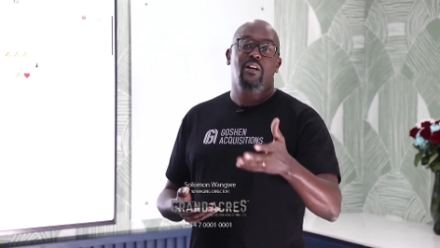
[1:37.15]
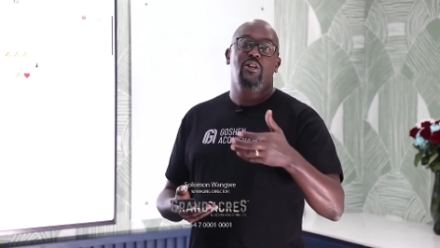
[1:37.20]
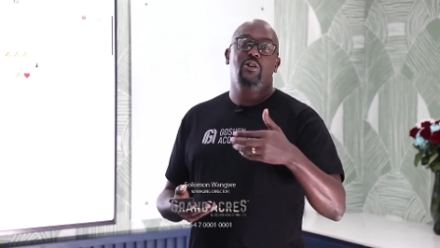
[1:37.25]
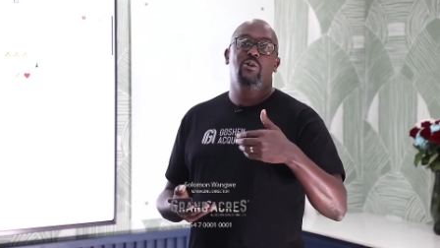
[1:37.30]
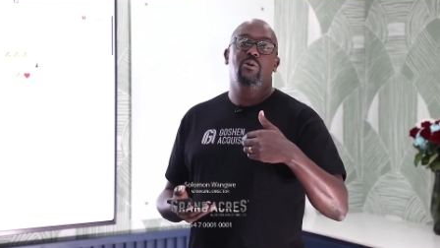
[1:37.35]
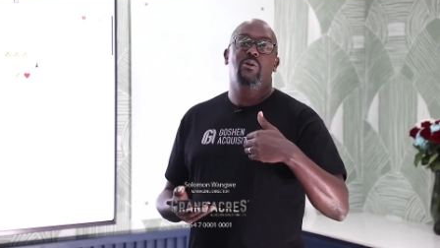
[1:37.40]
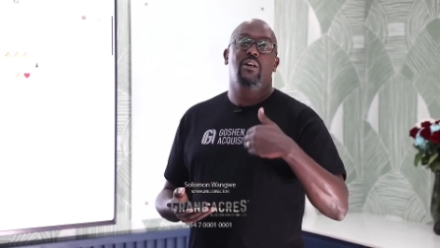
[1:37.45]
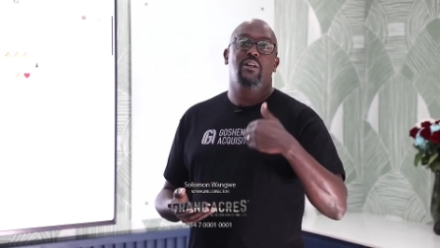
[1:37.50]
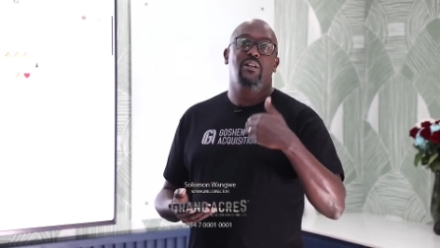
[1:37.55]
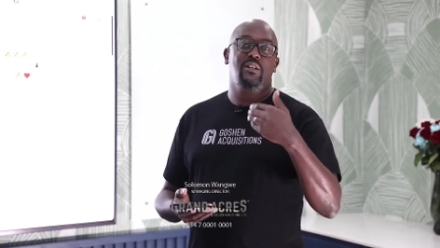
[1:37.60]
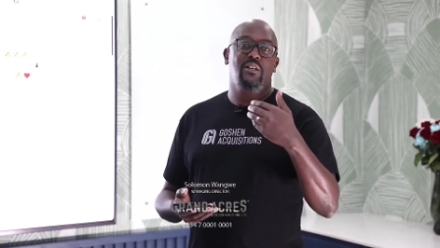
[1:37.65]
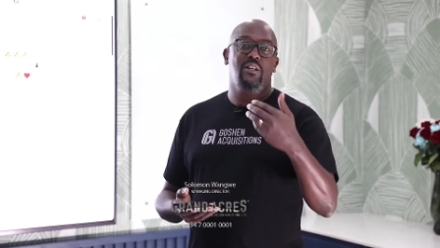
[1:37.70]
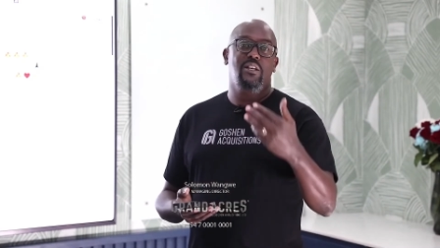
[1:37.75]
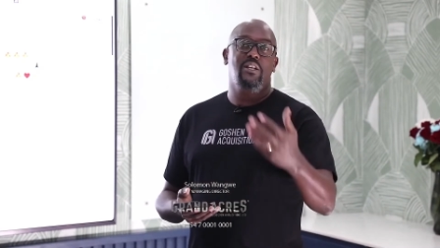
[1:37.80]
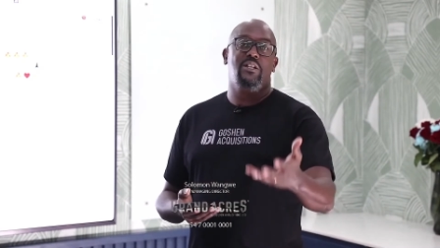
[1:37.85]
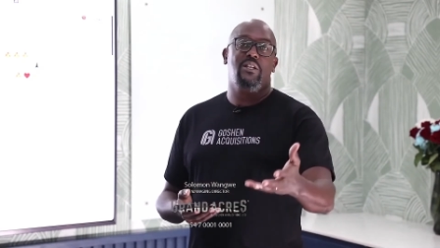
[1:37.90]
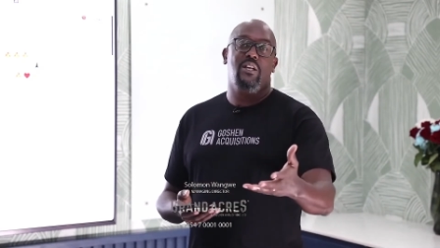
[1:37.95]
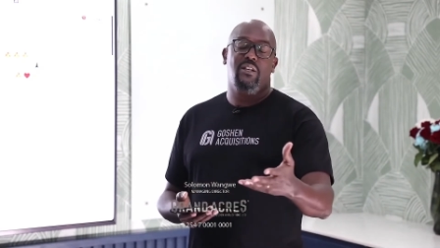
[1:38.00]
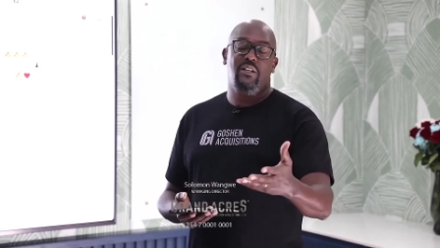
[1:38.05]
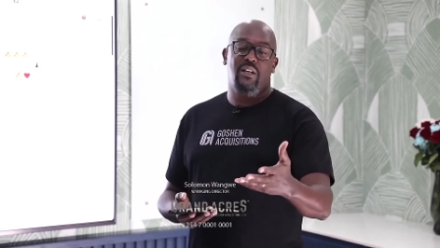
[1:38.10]
you can
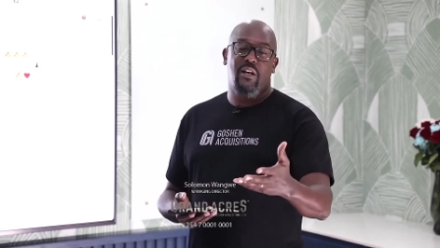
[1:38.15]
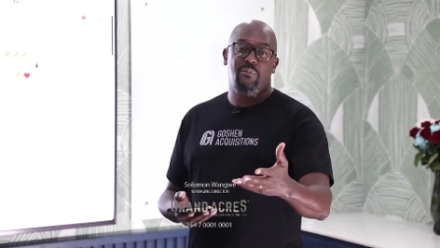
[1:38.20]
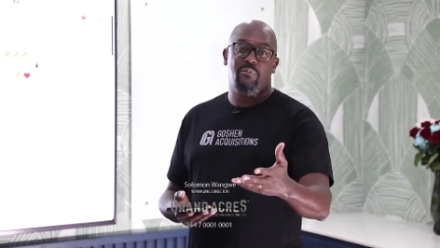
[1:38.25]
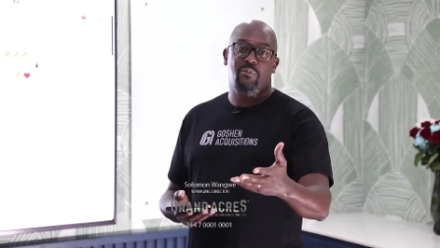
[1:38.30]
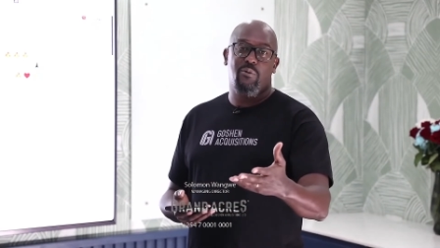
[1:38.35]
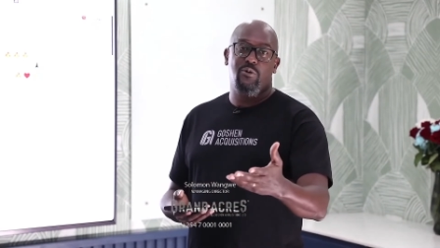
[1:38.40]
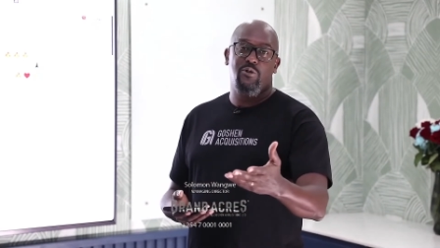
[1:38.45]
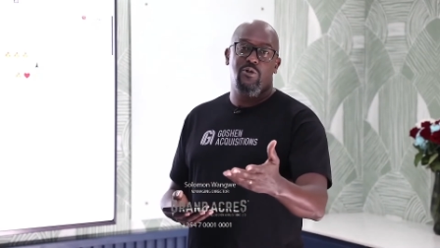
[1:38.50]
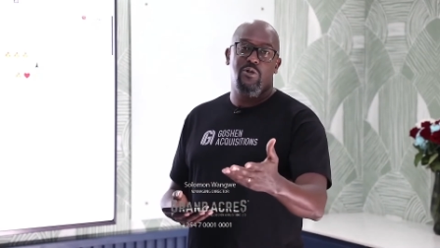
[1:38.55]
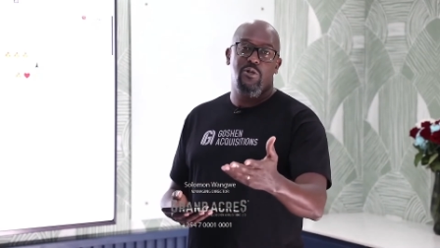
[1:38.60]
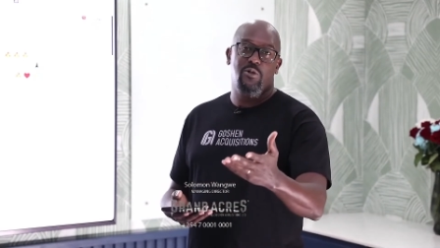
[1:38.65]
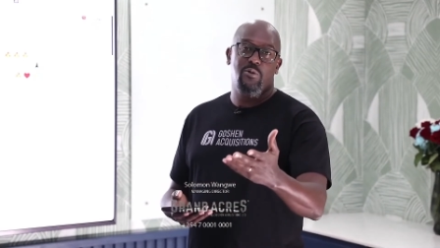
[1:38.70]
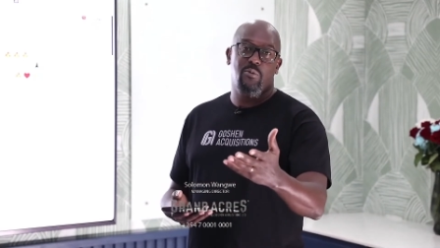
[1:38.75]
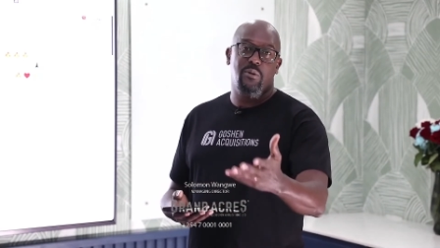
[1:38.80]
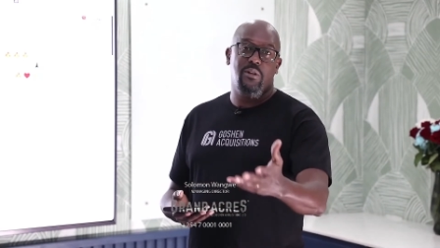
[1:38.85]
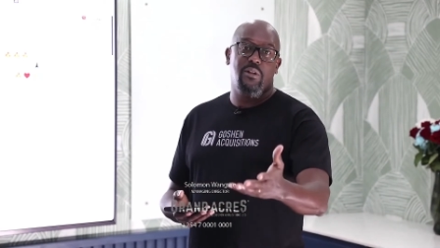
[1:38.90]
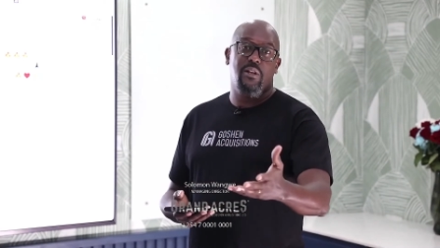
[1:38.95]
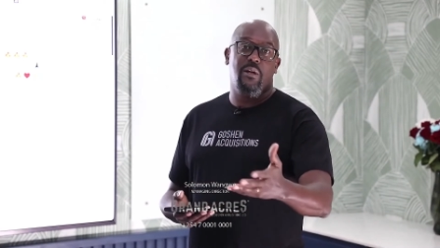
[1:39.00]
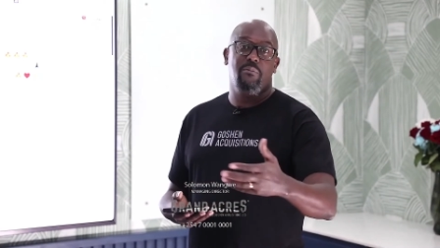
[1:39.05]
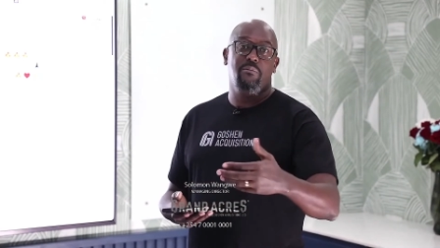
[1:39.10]
initiate that process
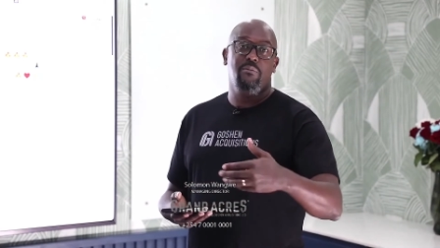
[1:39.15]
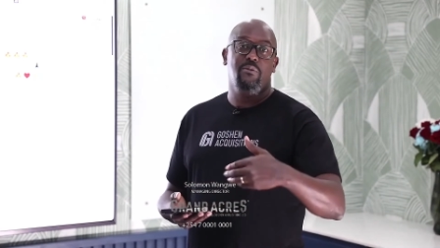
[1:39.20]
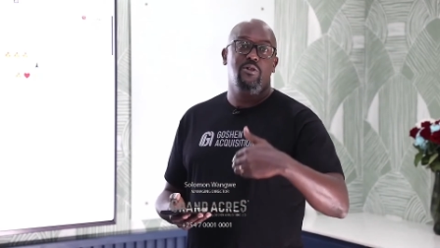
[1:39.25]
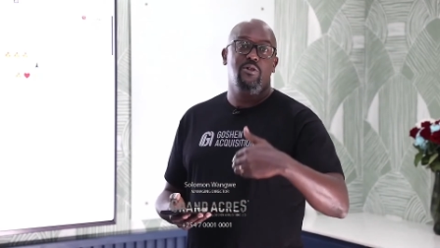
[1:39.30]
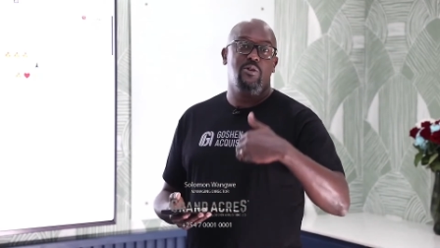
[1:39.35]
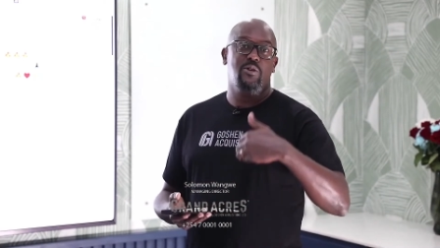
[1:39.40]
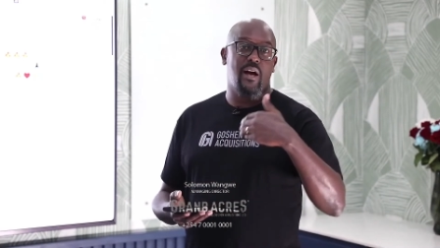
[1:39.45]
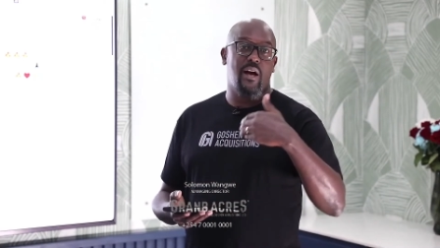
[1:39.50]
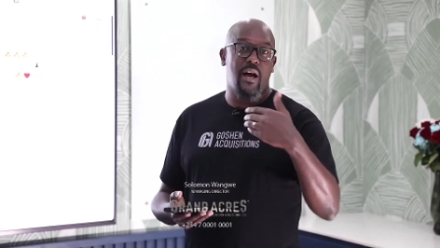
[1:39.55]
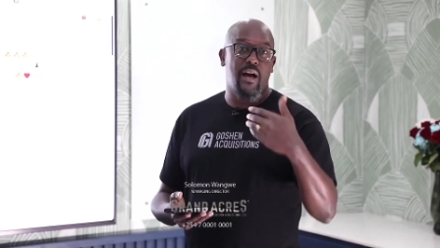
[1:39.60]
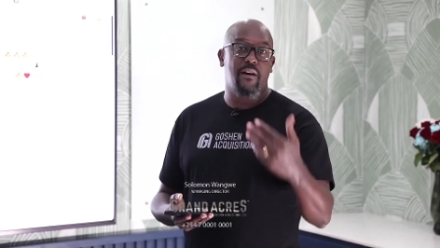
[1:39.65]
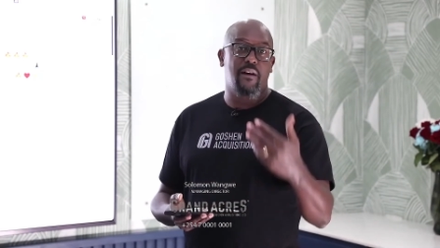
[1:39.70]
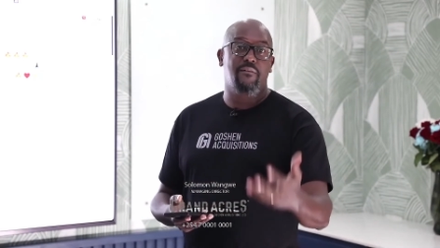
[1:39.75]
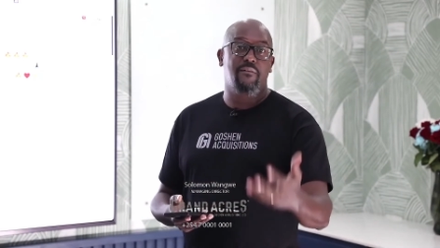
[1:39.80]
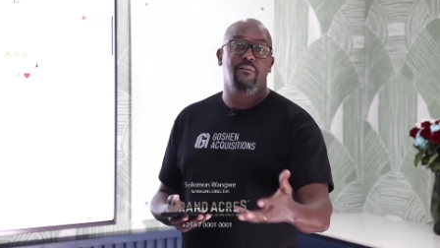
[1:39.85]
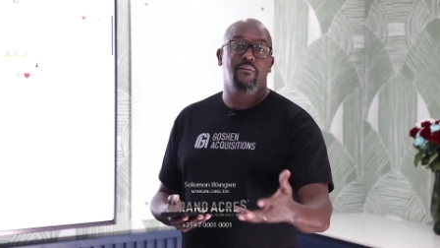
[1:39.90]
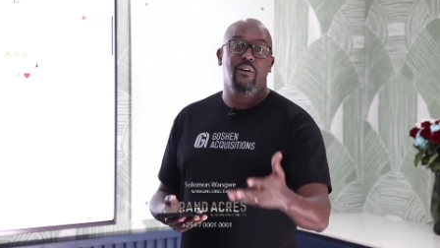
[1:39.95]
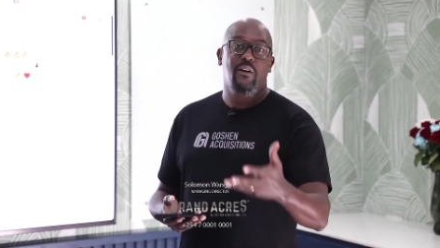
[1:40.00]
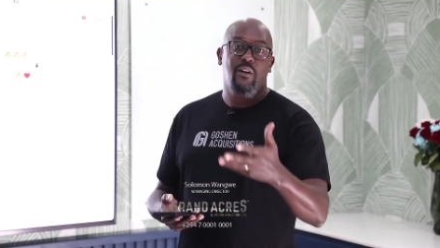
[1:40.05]
with them to have